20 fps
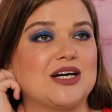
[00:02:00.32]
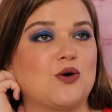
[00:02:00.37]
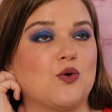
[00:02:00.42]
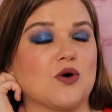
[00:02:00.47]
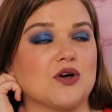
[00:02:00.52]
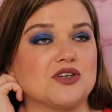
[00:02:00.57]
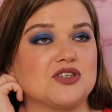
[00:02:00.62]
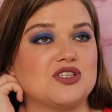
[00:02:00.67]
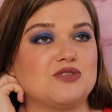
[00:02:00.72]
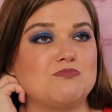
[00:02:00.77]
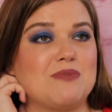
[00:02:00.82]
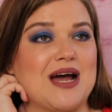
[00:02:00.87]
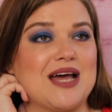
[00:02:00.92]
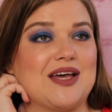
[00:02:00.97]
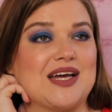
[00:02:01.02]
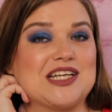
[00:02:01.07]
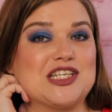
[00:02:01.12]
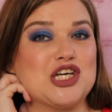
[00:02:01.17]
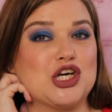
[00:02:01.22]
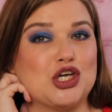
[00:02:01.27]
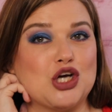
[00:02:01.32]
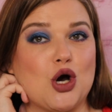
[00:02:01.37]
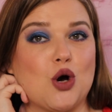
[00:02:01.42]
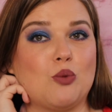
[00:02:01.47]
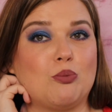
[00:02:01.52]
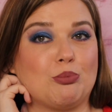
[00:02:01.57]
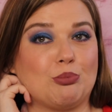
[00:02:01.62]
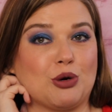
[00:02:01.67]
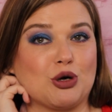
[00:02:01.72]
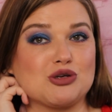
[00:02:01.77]
or my to-go
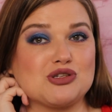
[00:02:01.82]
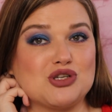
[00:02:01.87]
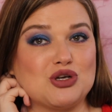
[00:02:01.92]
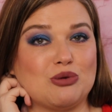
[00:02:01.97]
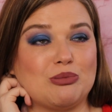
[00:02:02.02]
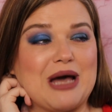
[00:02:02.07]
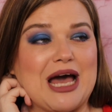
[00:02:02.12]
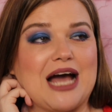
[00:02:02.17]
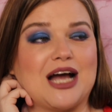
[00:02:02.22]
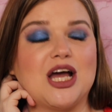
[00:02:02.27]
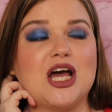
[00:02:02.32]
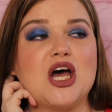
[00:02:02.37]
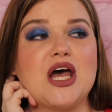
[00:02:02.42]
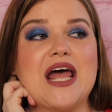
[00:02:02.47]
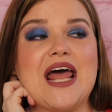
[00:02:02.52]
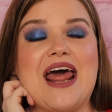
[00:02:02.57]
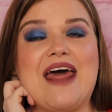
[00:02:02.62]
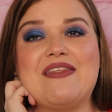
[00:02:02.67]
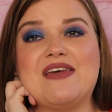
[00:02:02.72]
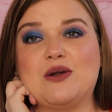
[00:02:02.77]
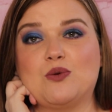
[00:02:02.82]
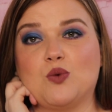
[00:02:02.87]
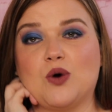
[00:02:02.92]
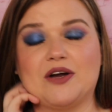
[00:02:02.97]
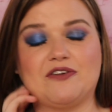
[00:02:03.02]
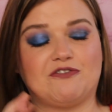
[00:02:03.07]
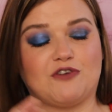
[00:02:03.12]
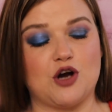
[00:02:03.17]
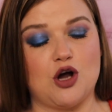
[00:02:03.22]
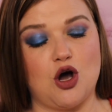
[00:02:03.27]
personal bag, and then
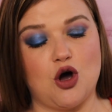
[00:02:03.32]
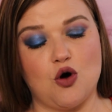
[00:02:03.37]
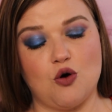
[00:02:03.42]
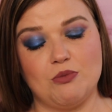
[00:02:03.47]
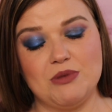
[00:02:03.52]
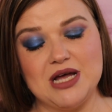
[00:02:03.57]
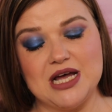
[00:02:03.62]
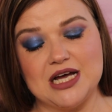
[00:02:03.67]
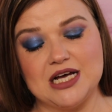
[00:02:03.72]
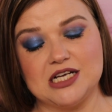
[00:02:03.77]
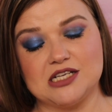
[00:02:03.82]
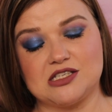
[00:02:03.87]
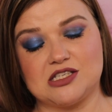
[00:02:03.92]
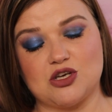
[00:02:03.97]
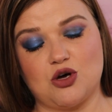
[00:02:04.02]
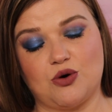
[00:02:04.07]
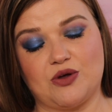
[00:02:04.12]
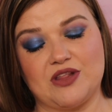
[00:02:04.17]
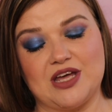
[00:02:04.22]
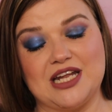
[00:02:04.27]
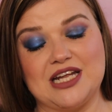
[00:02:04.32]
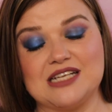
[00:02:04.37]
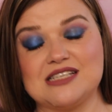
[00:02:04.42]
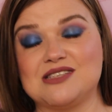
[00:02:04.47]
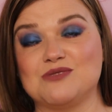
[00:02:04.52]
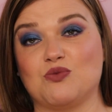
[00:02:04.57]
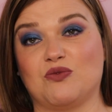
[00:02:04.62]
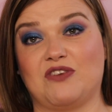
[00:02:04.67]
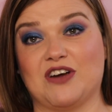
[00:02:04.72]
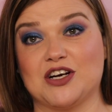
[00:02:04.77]
one for home. So it is
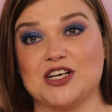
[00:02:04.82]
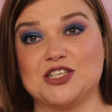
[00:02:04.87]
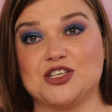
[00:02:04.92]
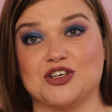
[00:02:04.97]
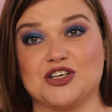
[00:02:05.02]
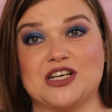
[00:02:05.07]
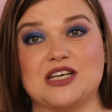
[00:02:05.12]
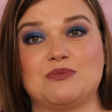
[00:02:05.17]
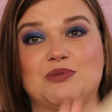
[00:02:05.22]
very dirty